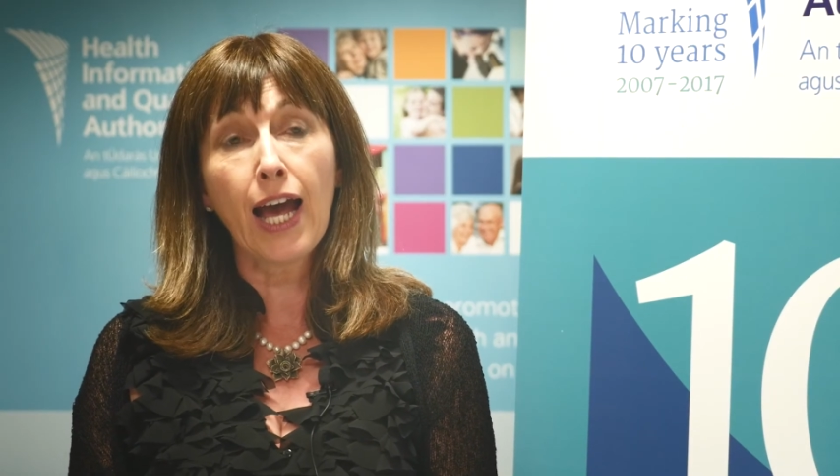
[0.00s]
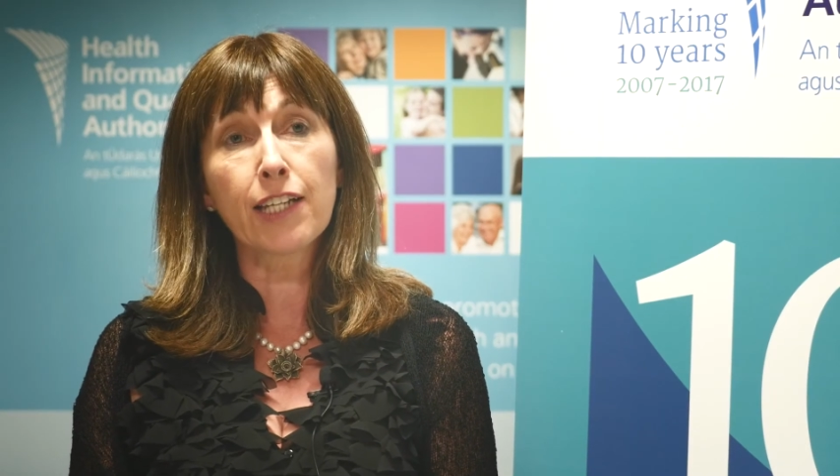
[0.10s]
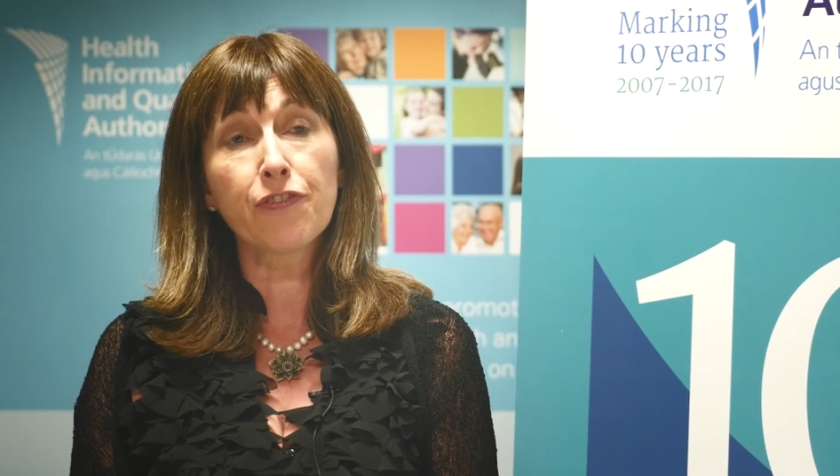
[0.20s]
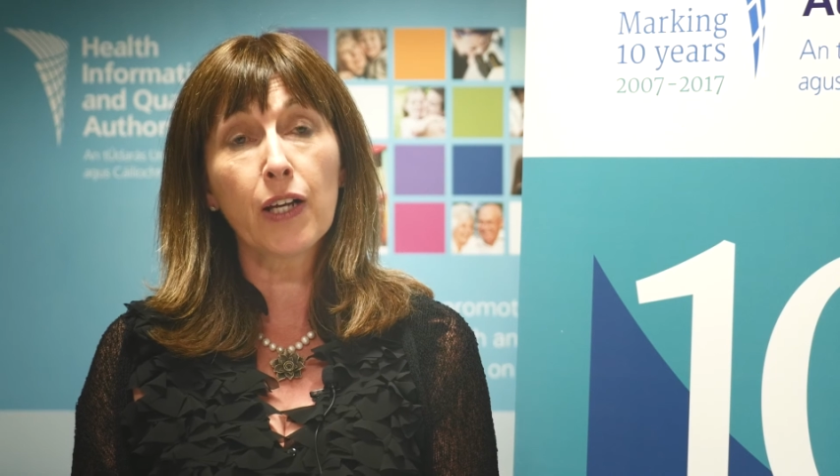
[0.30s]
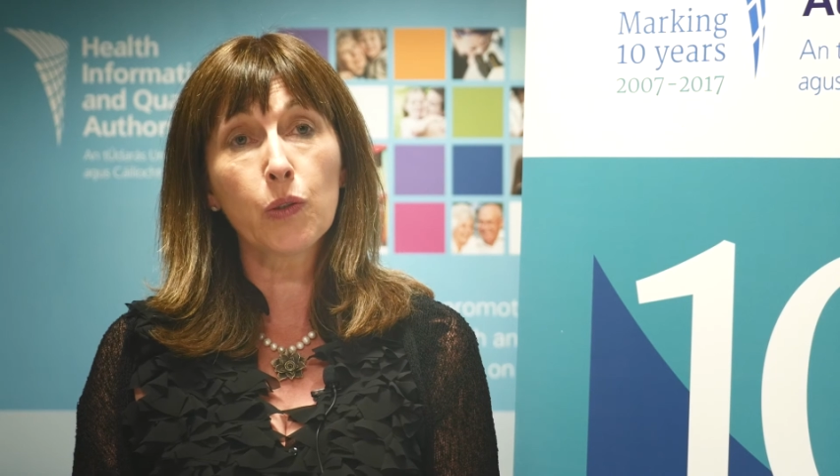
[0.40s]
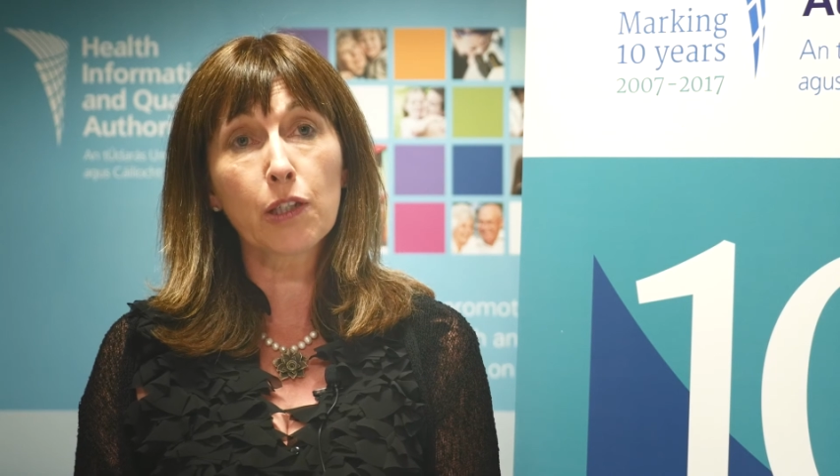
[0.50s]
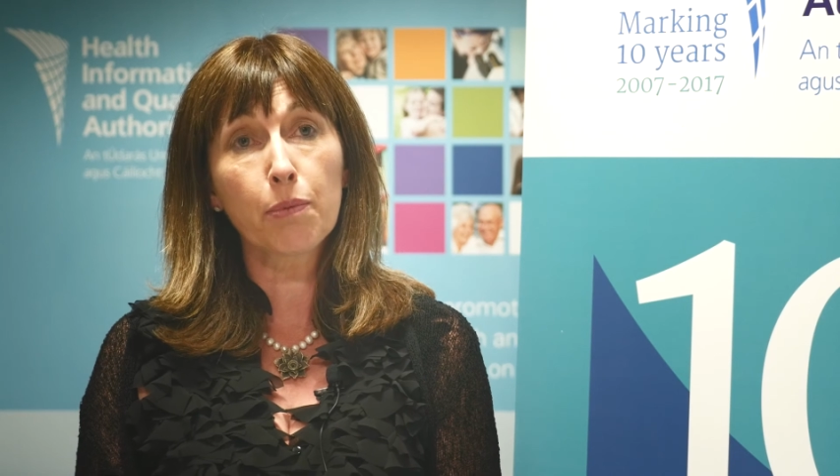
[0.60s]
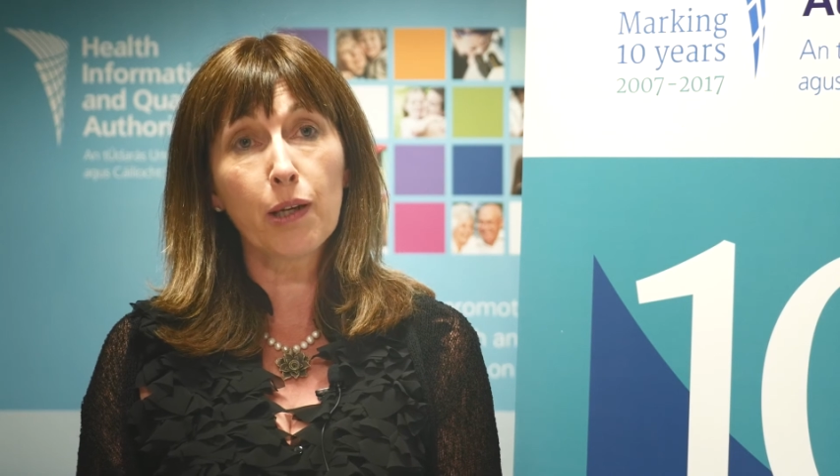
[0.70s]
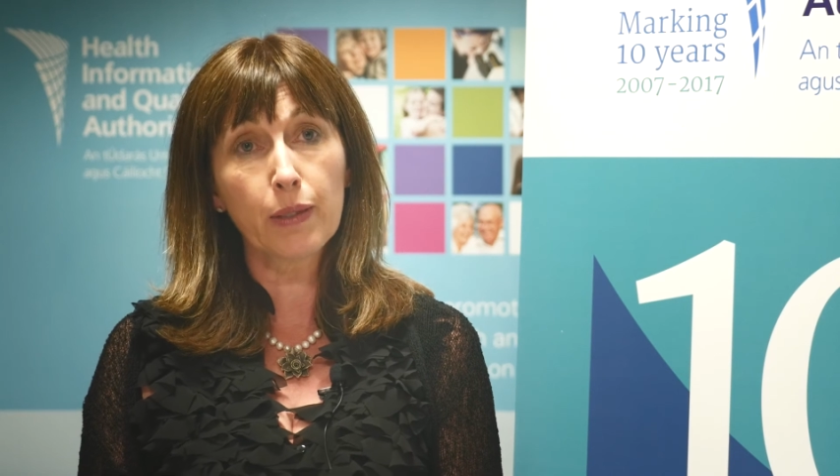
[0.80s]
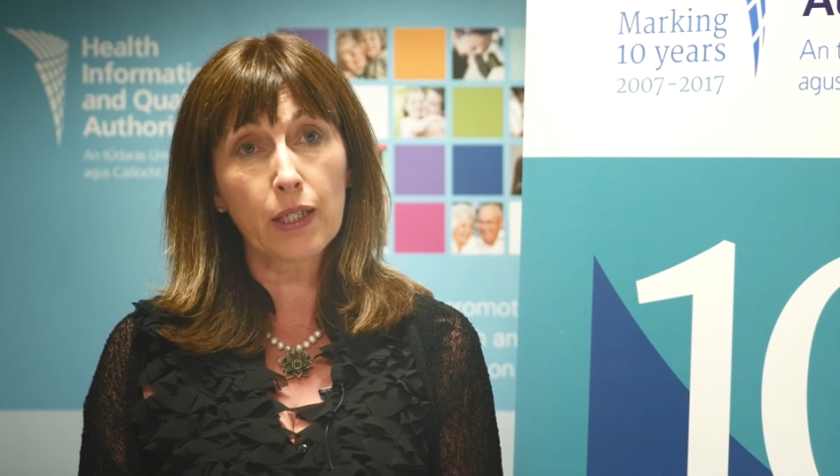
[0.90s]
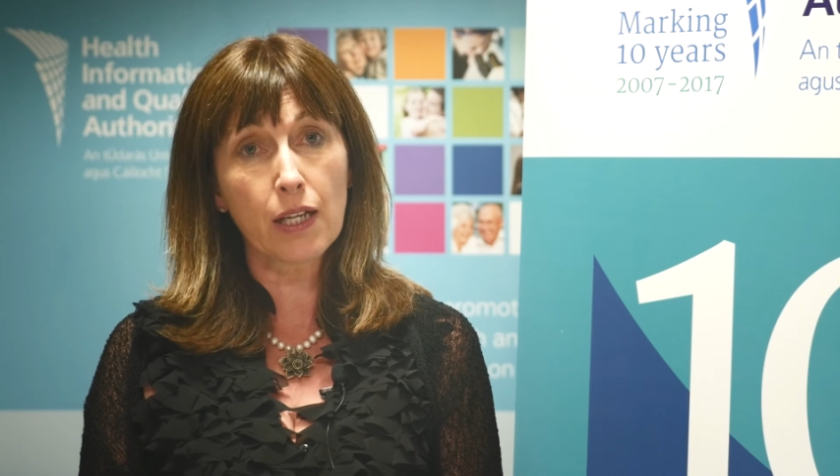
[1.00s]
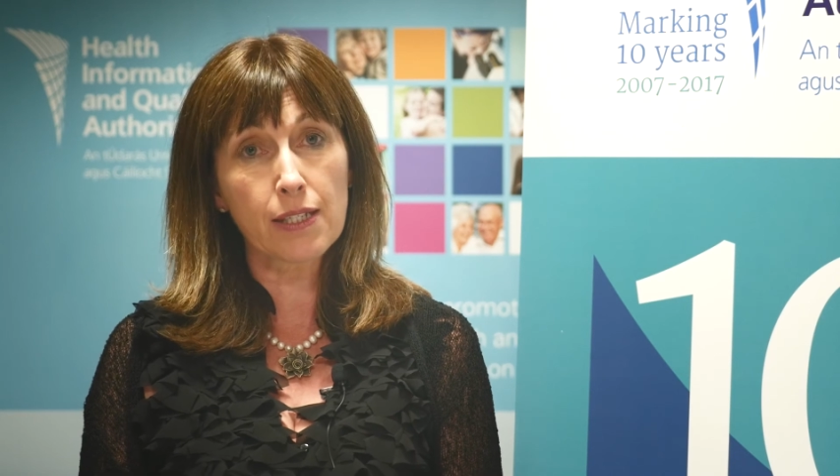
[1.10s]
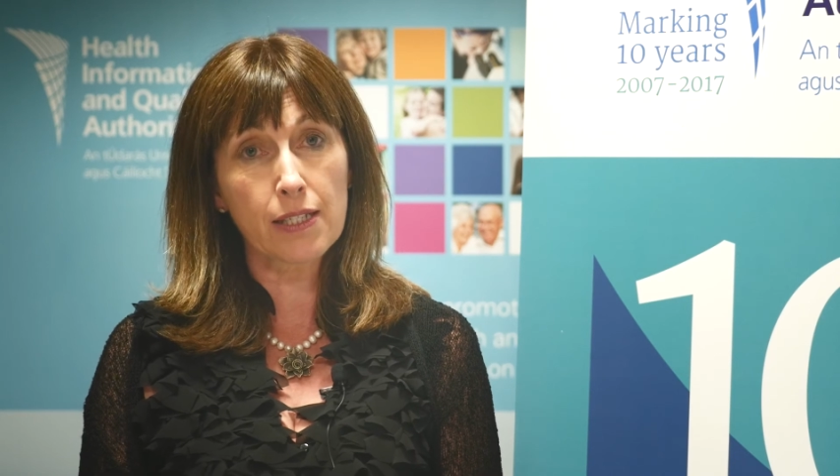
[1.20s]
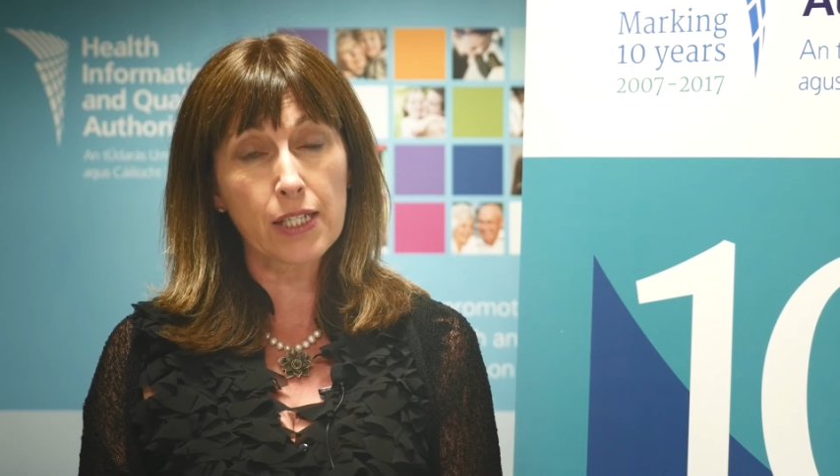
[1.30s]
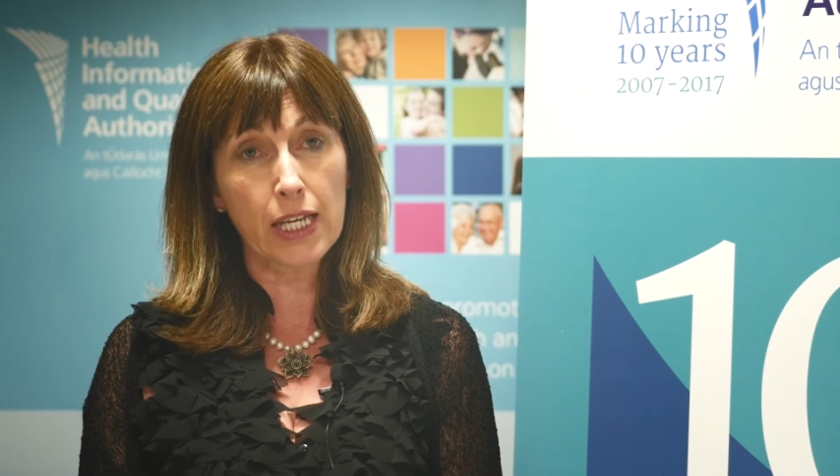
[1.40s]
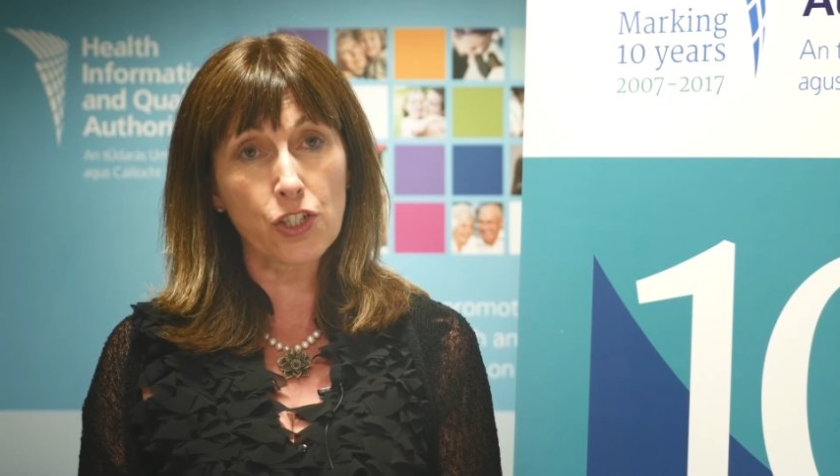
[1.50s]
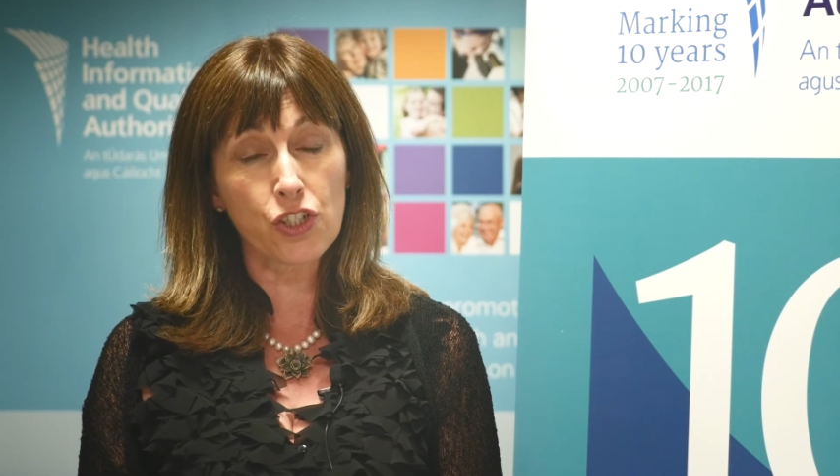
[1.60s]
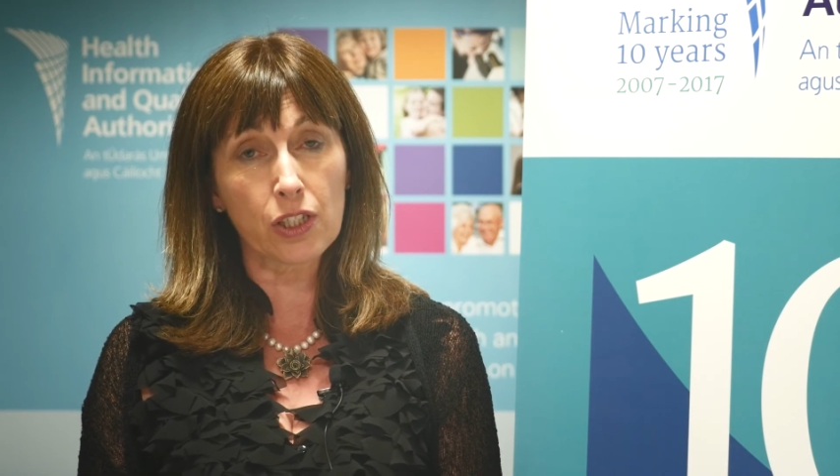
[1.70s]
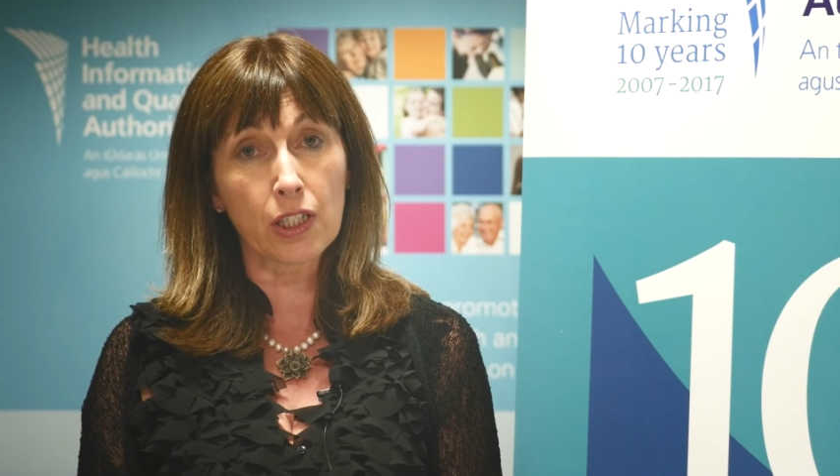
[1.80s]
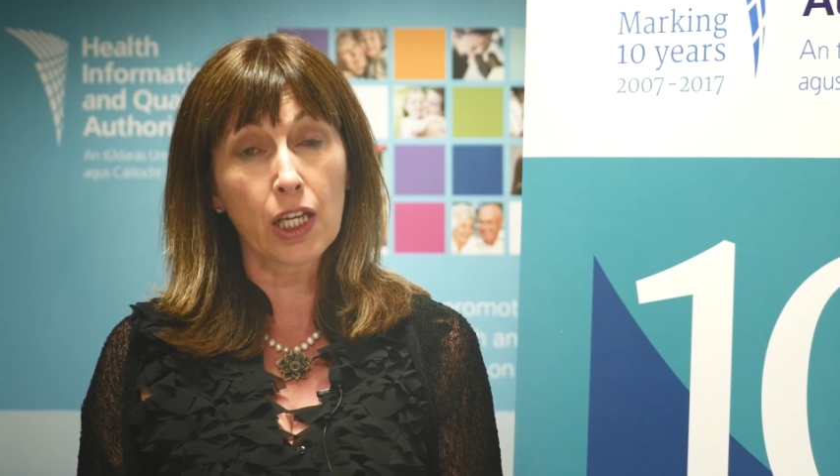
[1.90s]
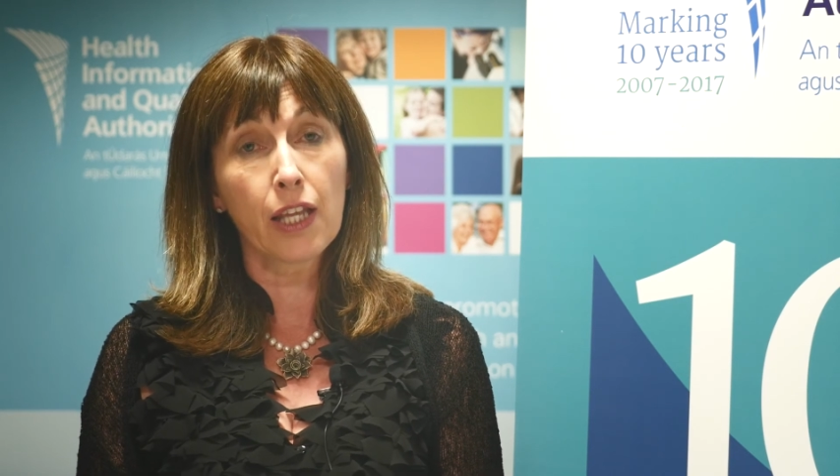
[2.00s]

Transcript: and following a public consultation,